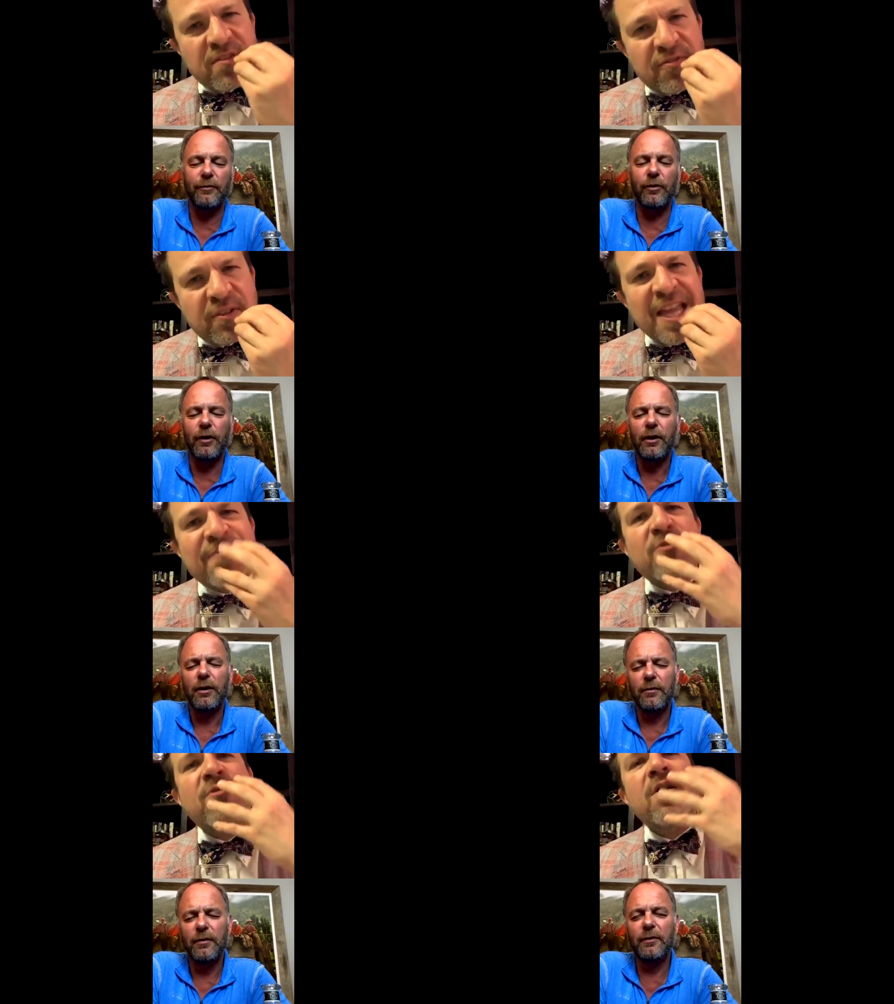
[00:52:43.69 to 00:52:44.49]
Speaker 1: flavor,
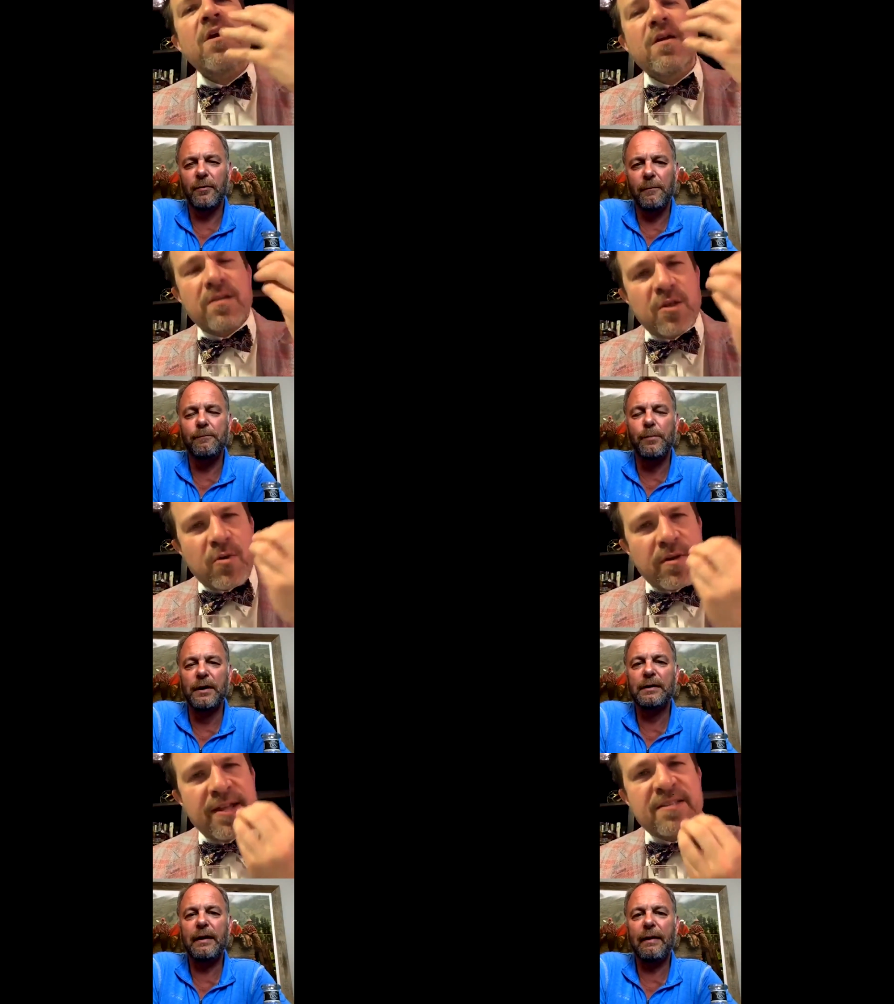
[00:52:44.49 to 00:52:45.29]
but
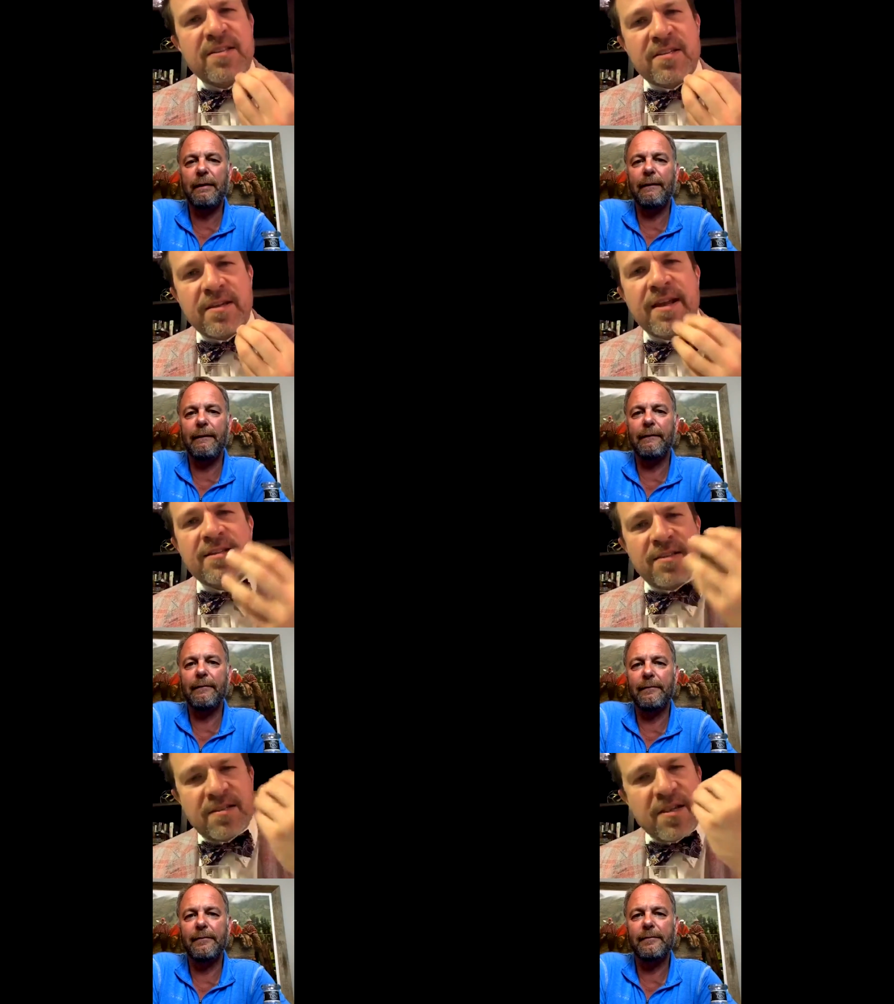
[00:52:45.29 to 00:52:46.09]
it's the
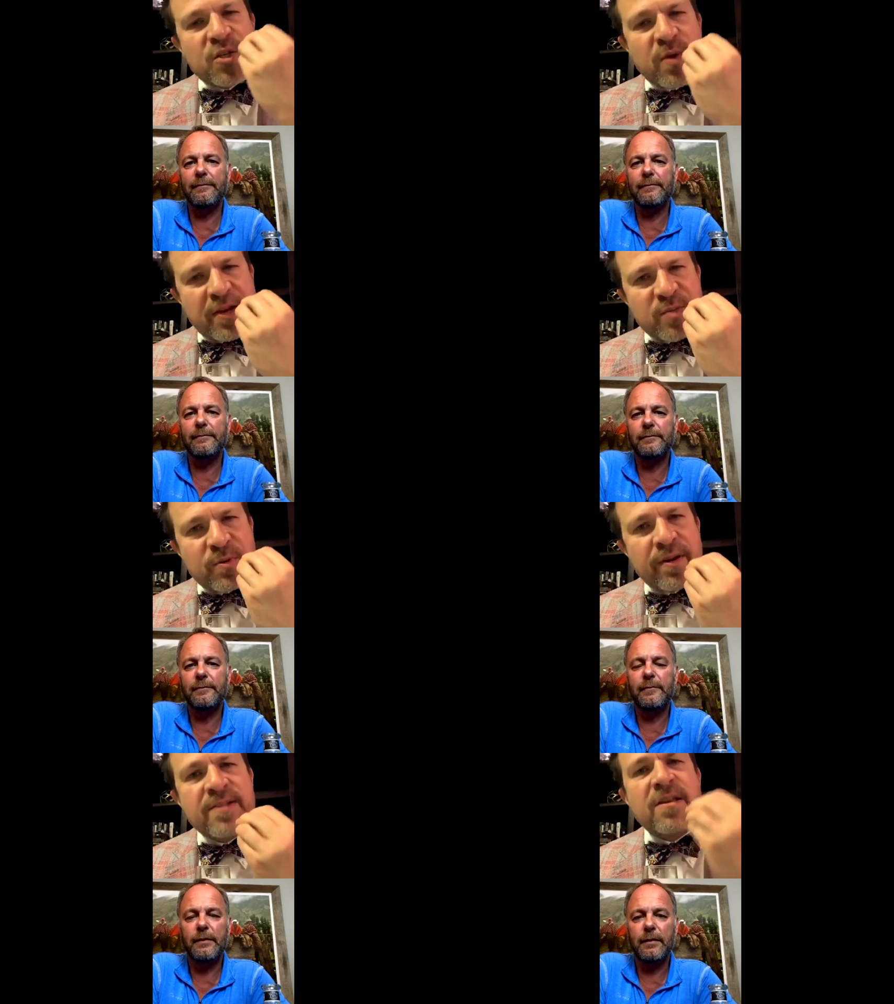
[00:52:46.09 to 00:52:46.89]
sensory experience
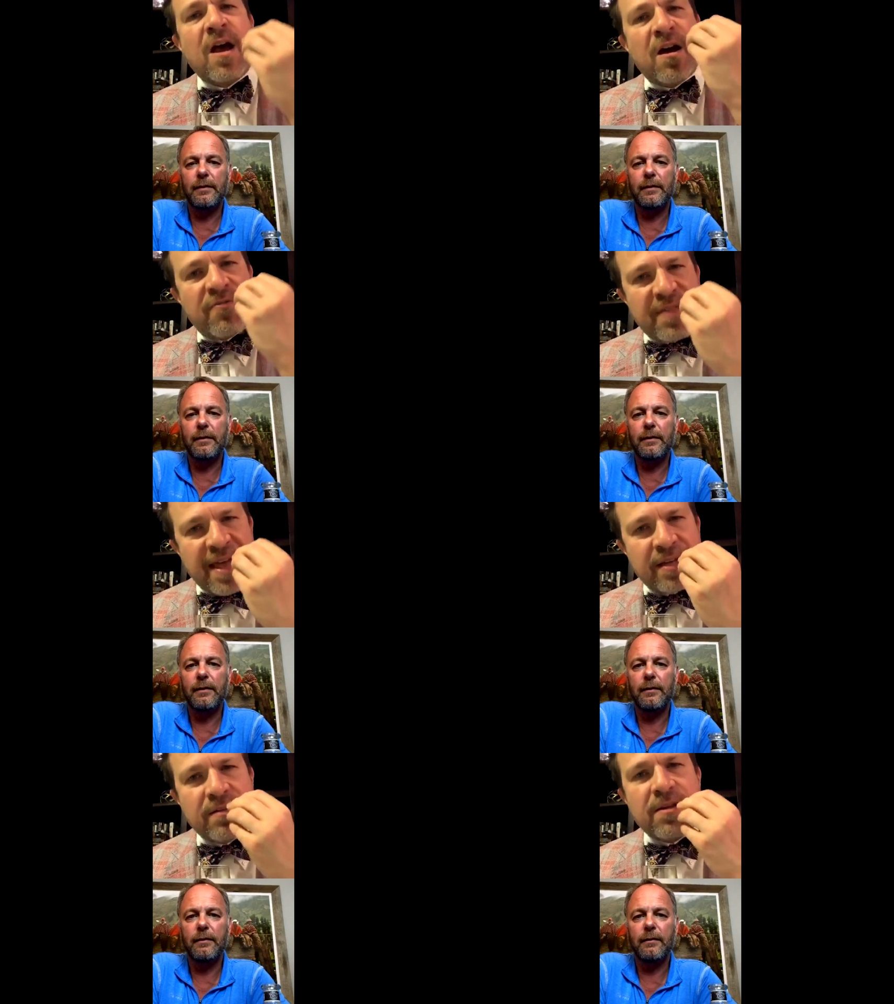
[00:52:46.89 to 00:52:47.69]
of that
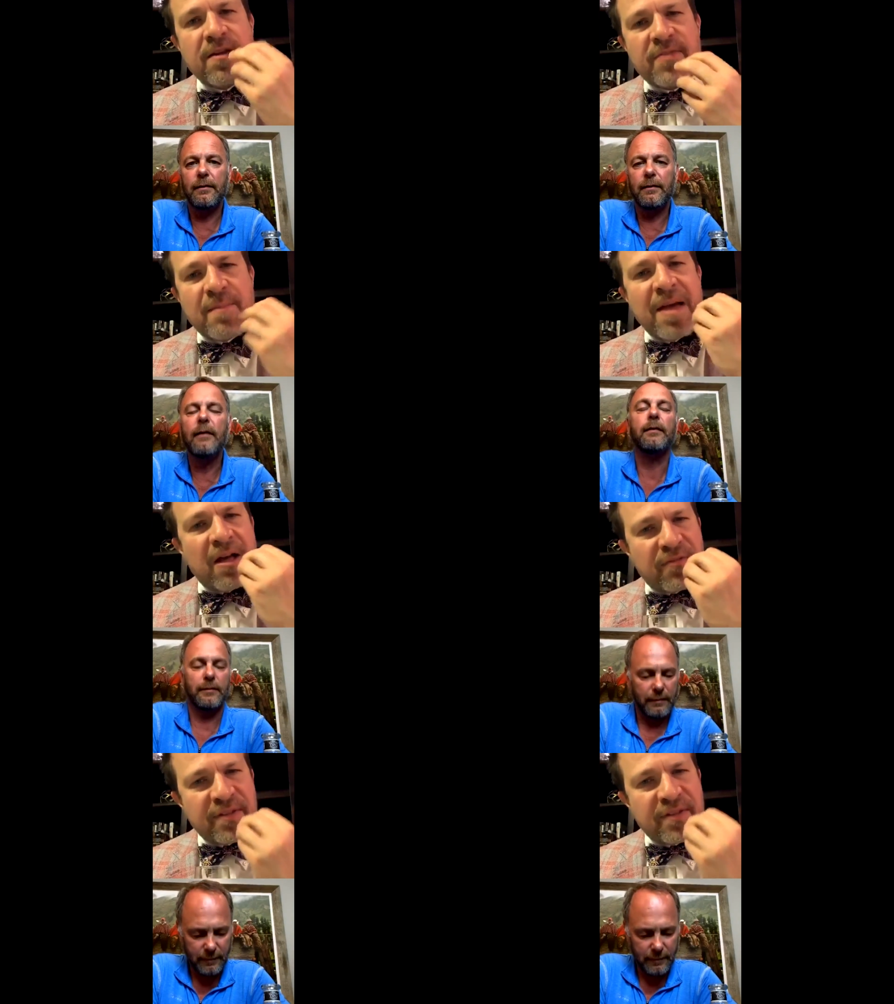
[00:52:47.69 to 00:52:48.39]
mouthfeel.